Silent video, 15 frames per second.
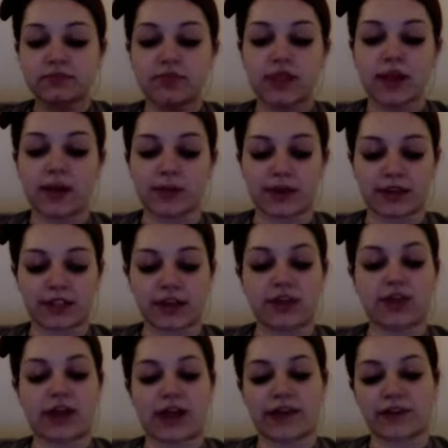I'm going to tell you
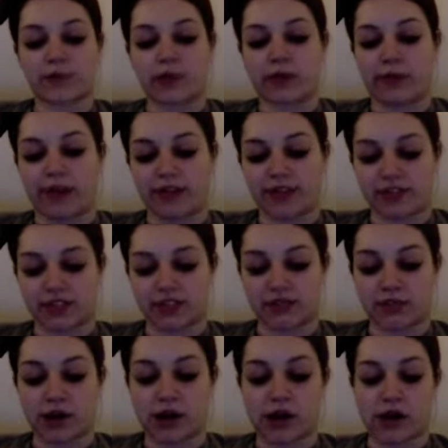guys more about this
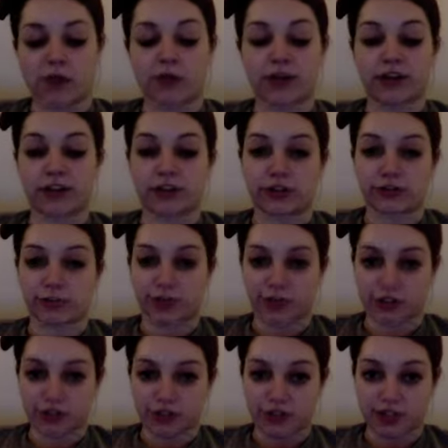tomorrow when I show you the
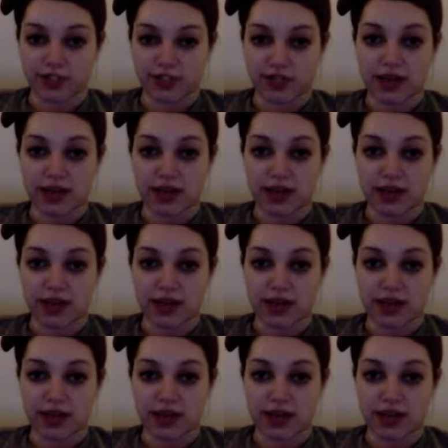pictures.